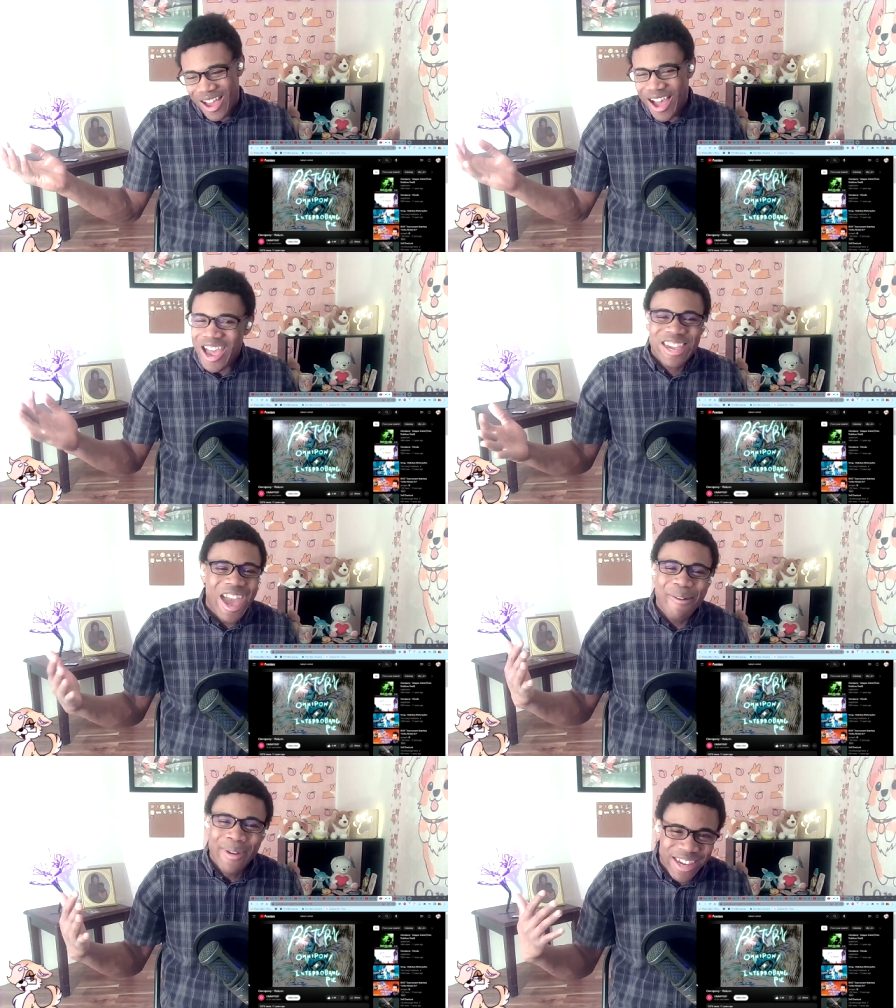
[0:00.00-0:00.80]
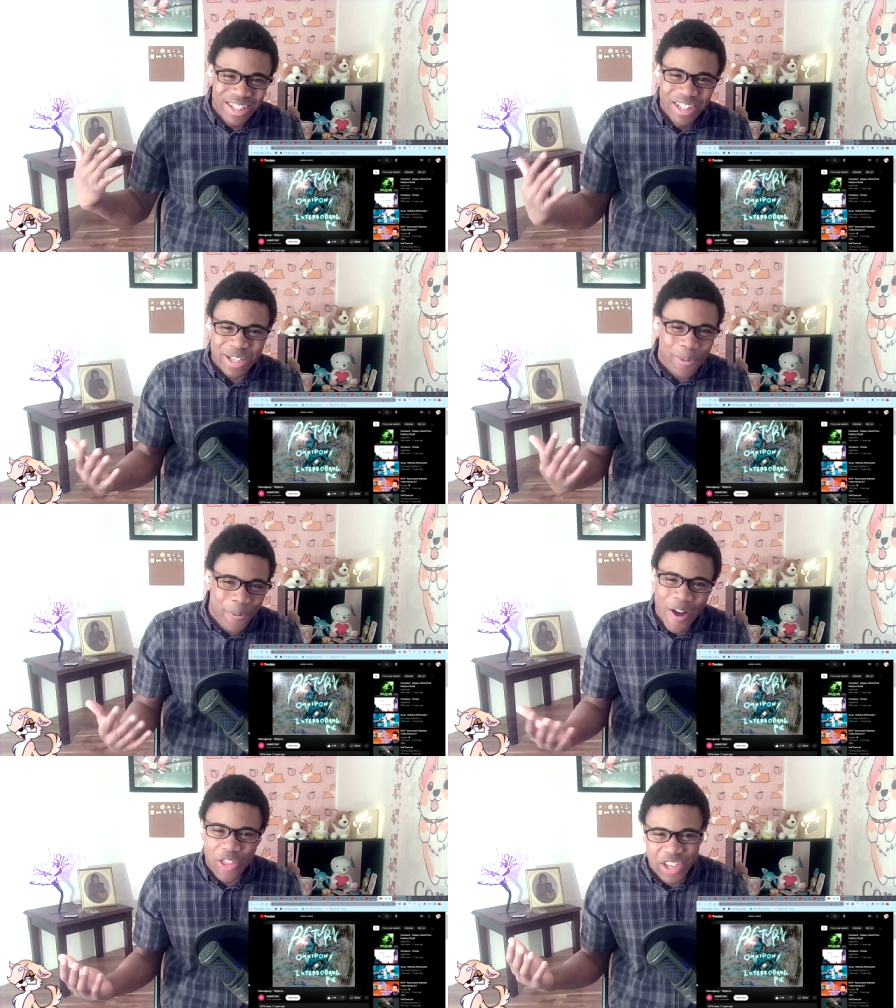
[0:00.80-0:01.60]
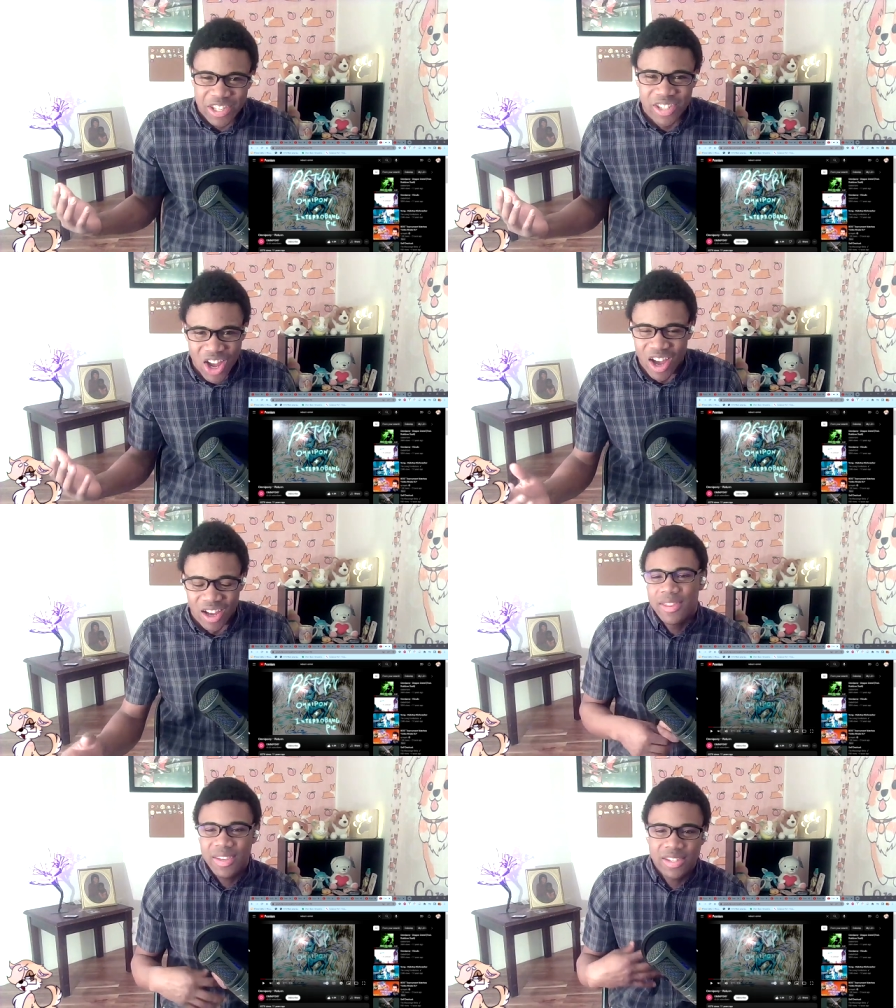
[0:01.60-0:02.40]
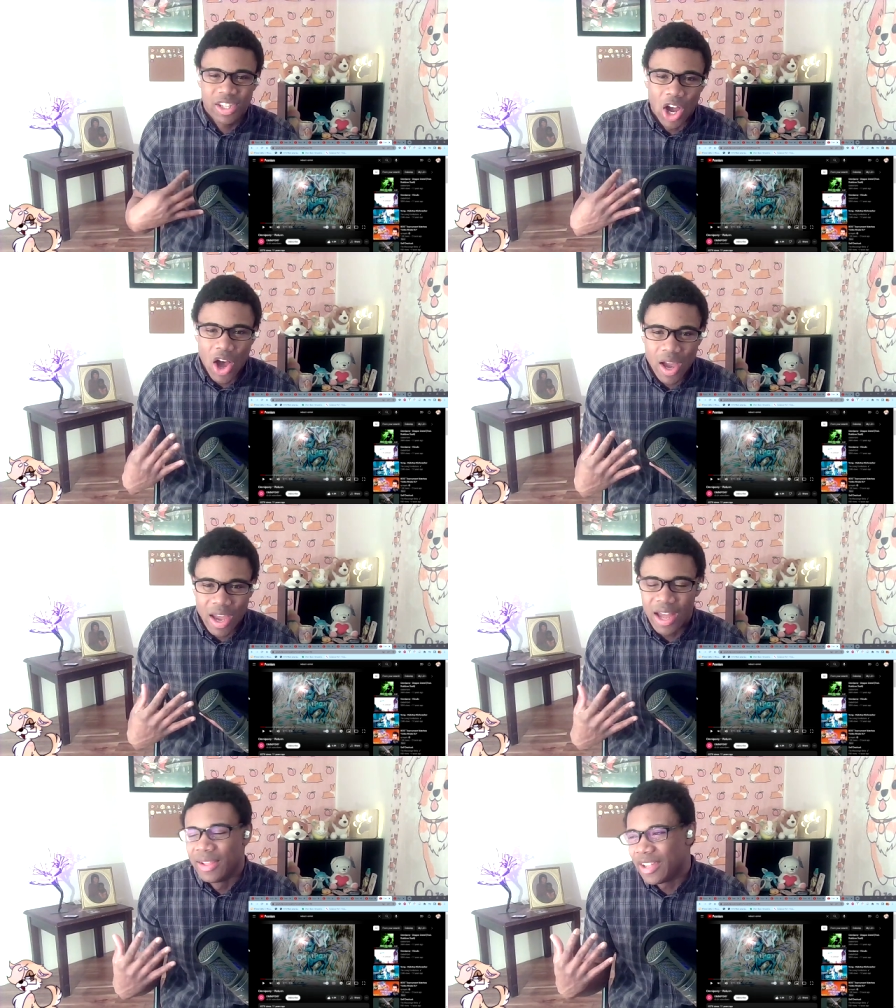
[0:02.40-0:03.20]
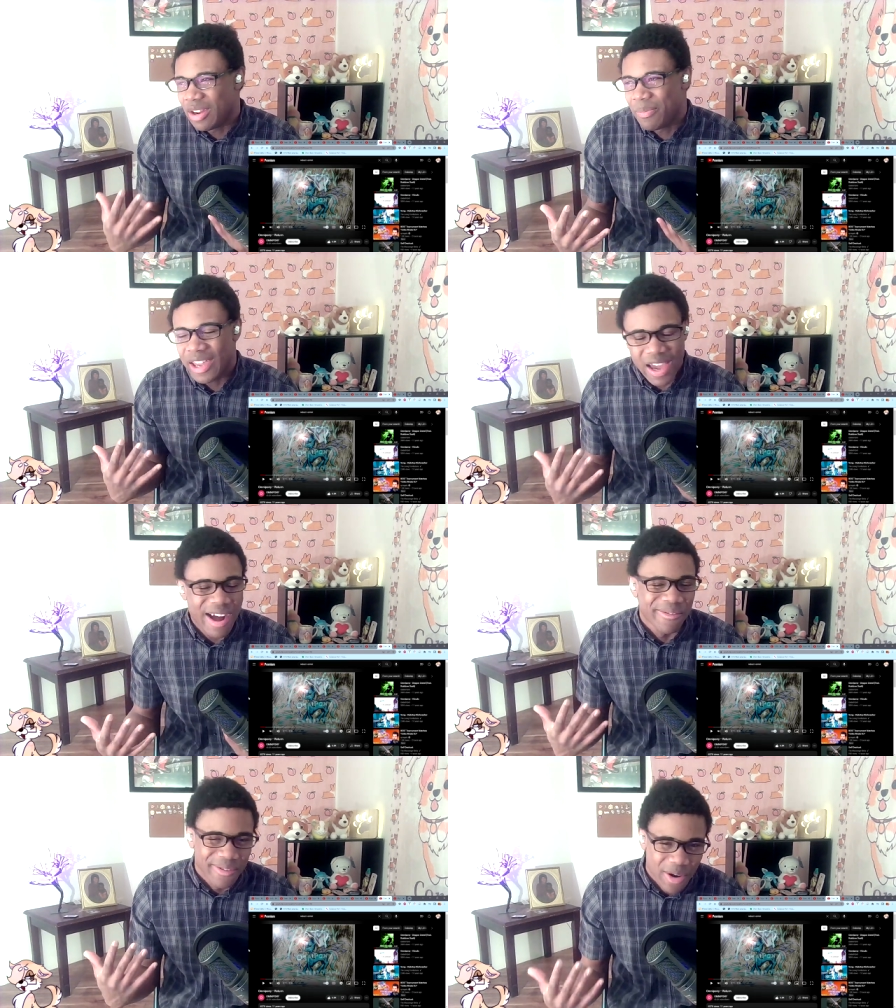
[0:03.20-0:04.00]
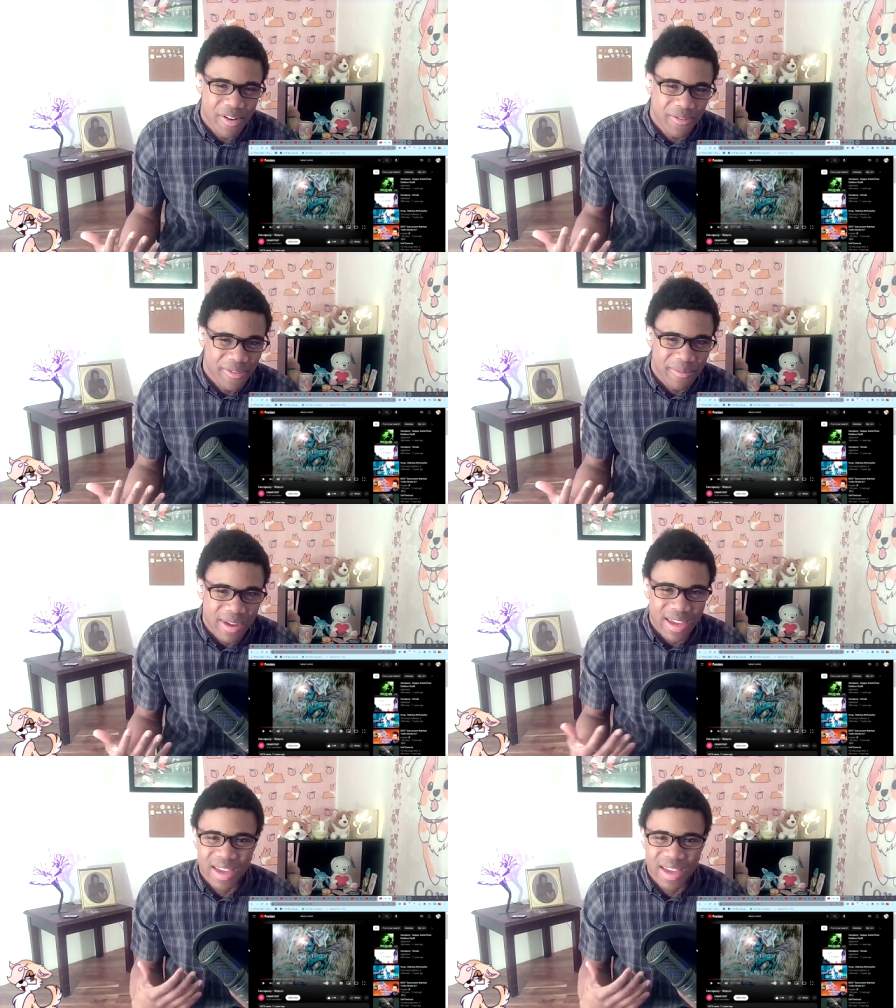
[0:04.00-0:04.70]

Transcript: I can't make a list without this song. This song a little bit got ruined for me,